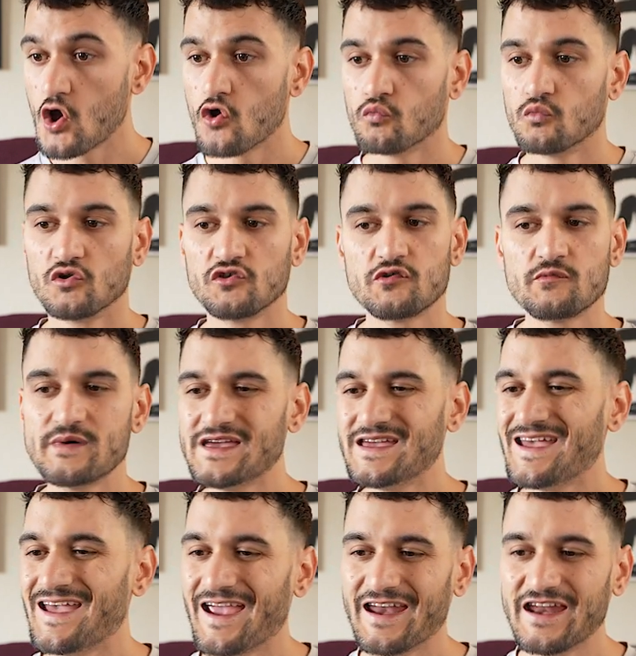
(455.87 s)
Will there be
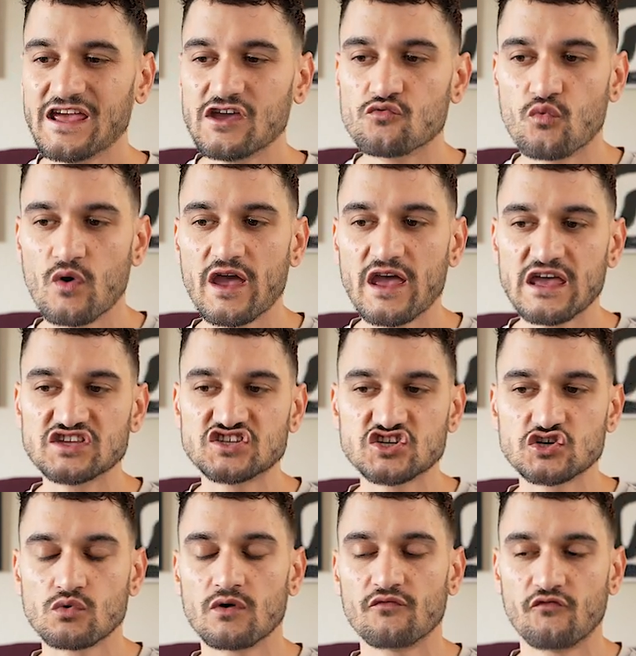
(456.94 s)
any way
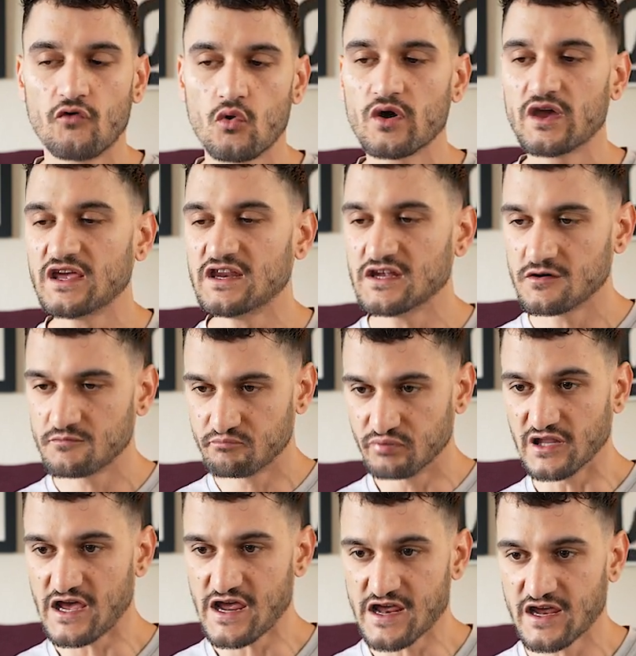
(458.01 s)
to avoid
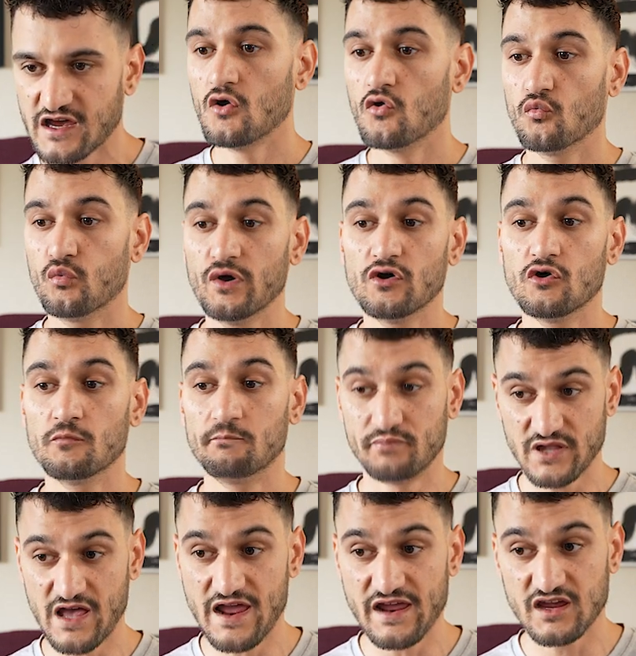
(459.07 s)
blank? Will
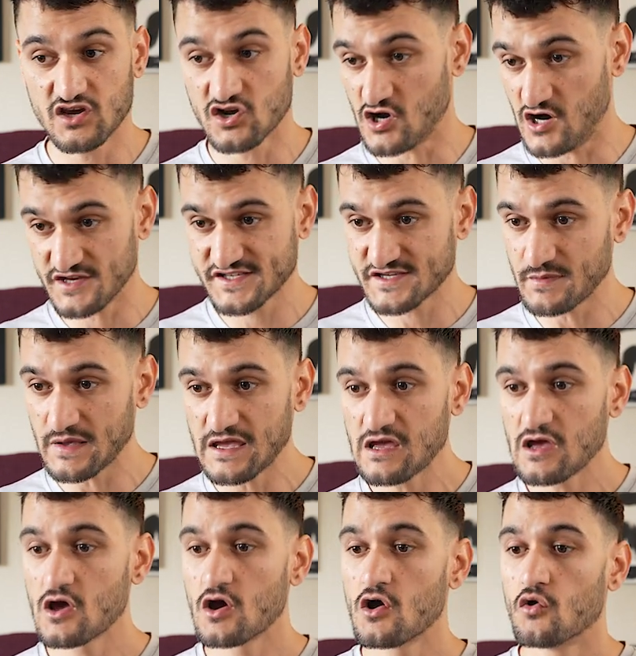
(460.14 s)
blank cost me?
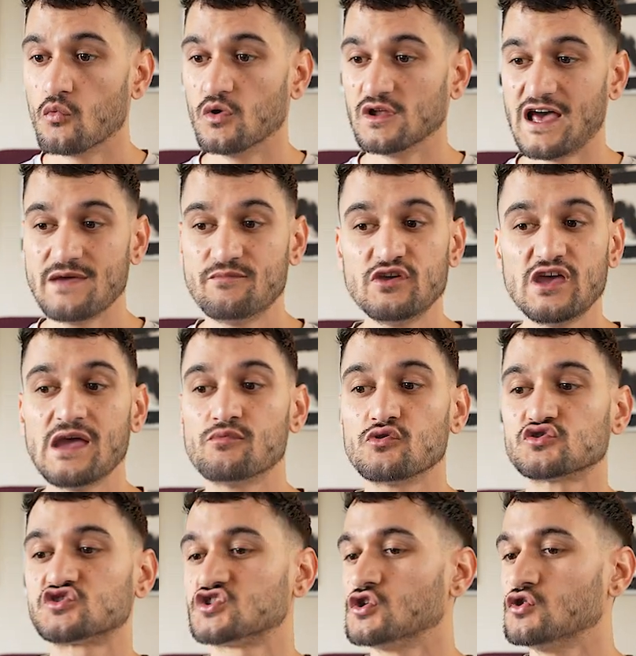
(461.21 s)
Will I be
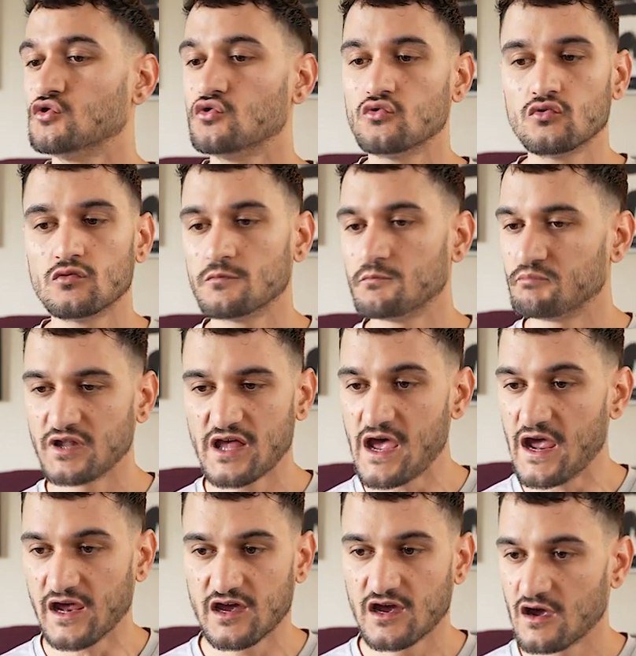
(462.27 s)
able to
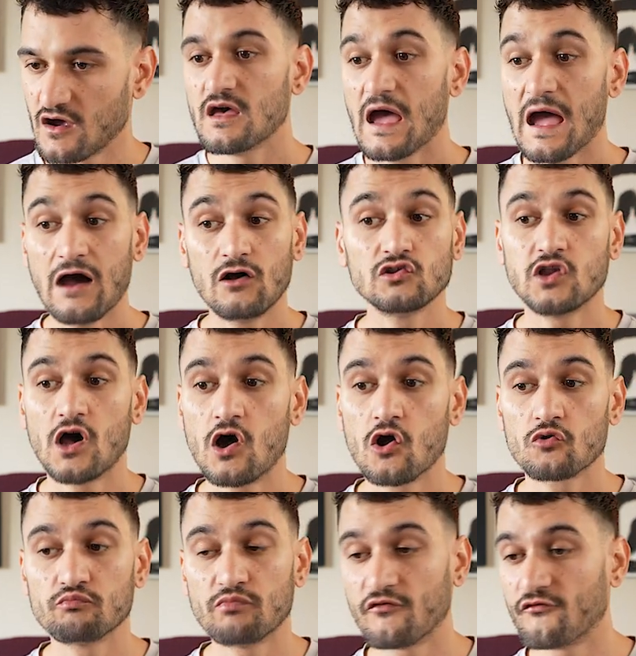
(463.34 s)
blank? How
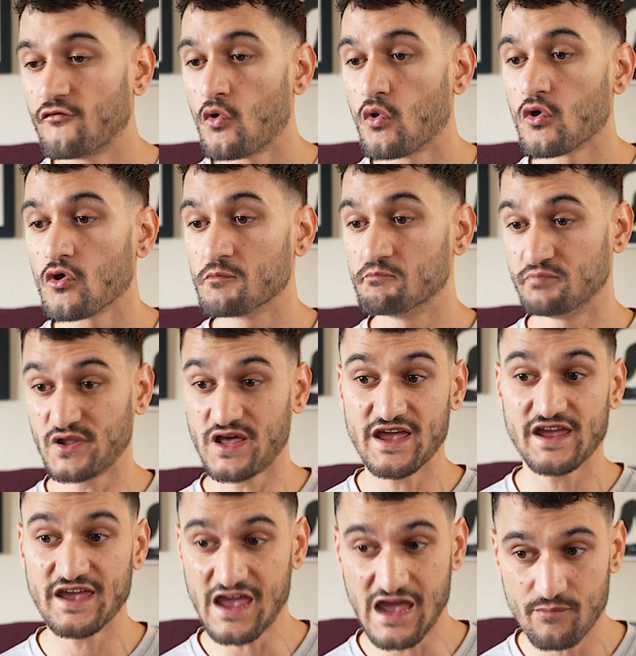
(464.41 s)
long before
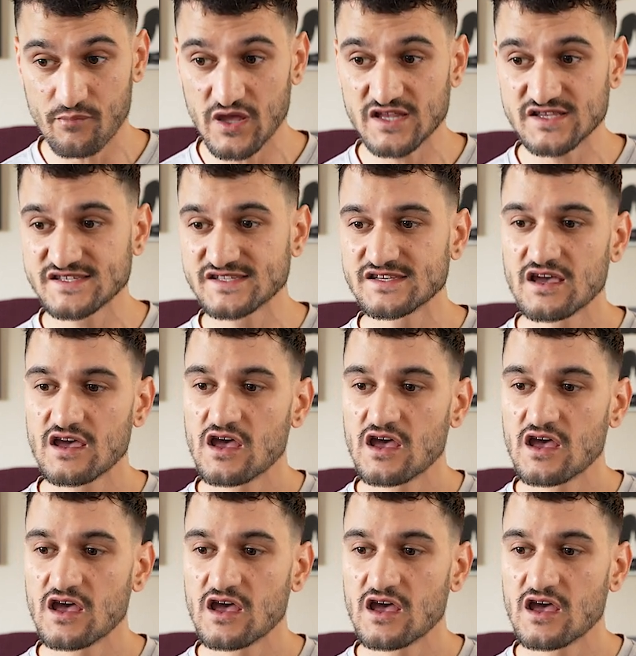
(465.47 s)
blank happens?